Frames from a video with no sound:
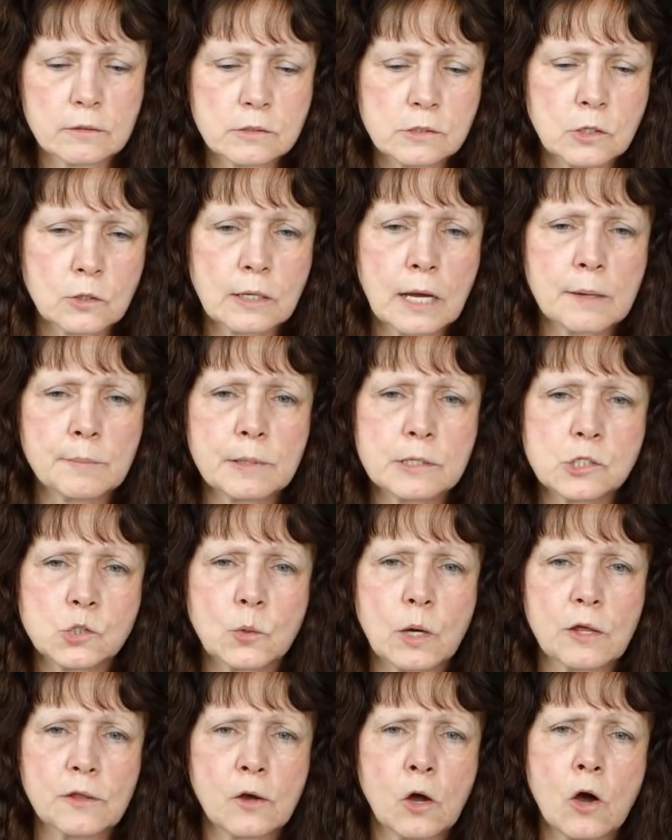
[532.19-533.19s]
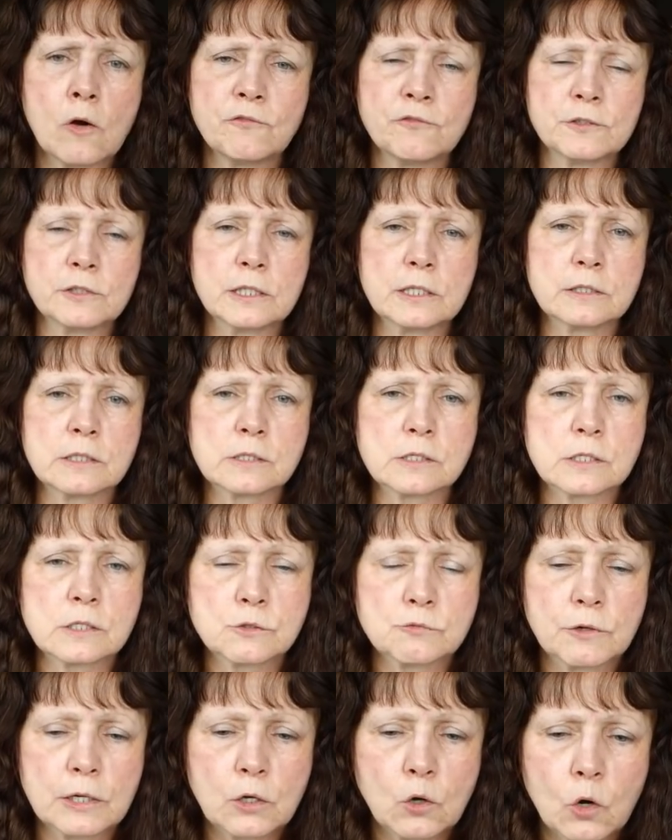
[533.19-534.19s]
So God bless you all. Hopefully this
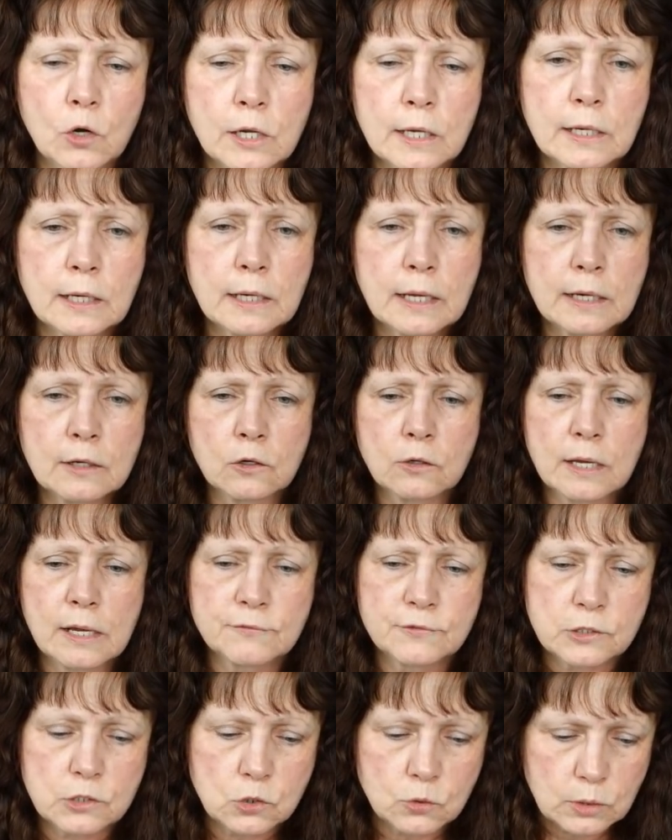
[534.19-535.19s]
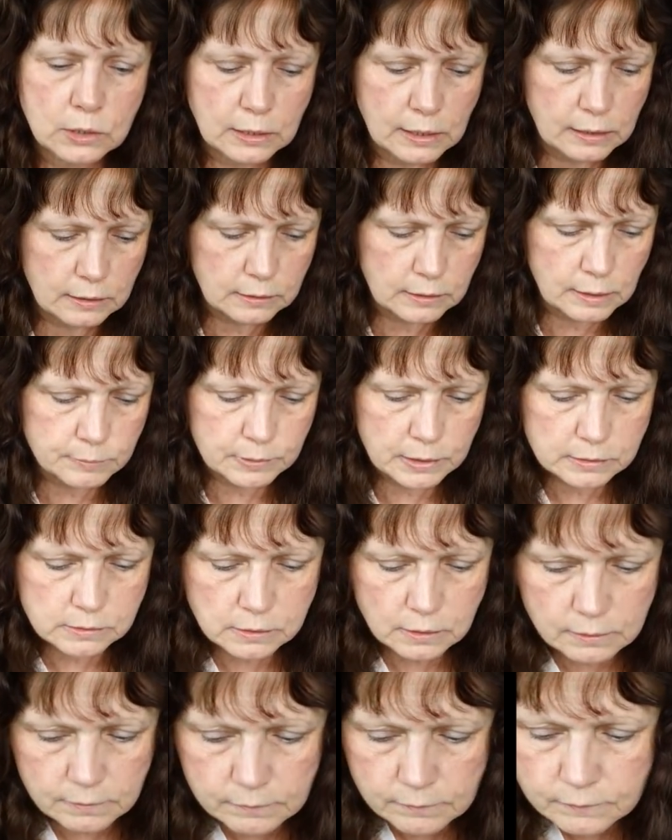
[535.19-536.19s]
is recording and I don't have to do it again. God
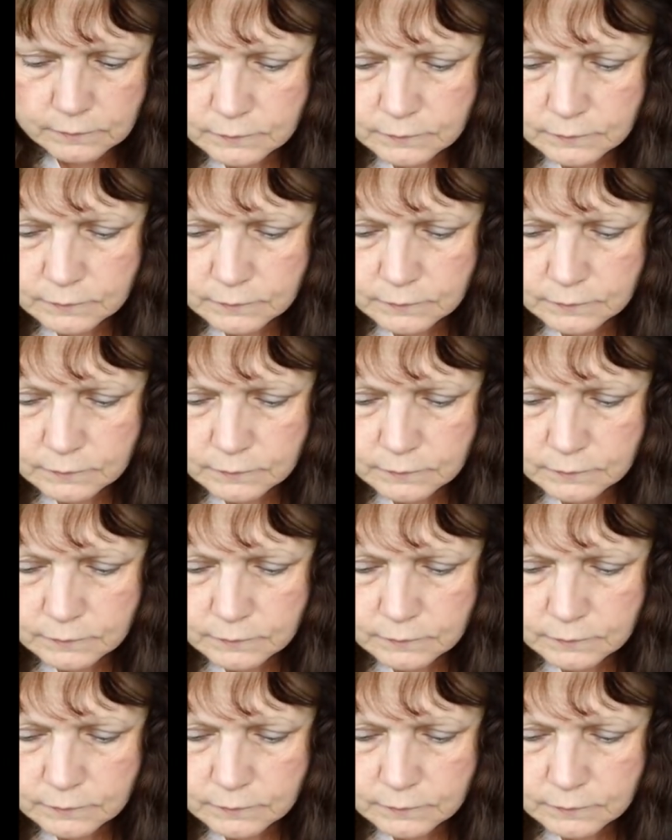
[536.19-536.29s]
bless.